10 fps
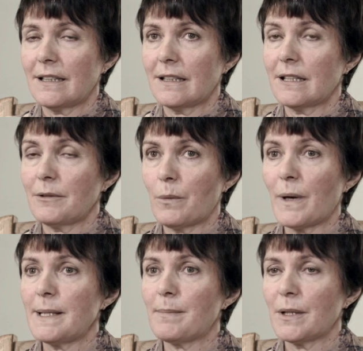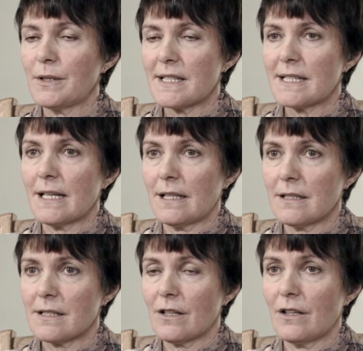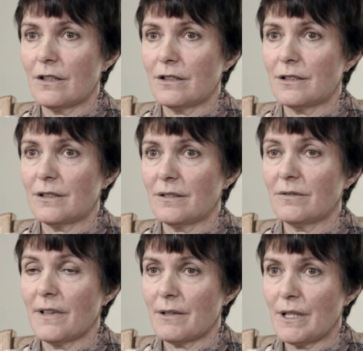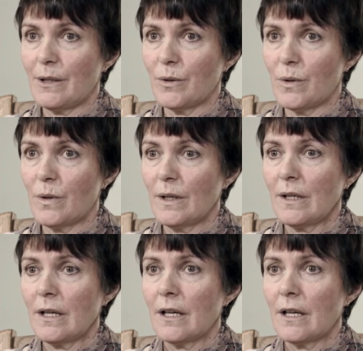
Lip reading: now your white blood cells are very low.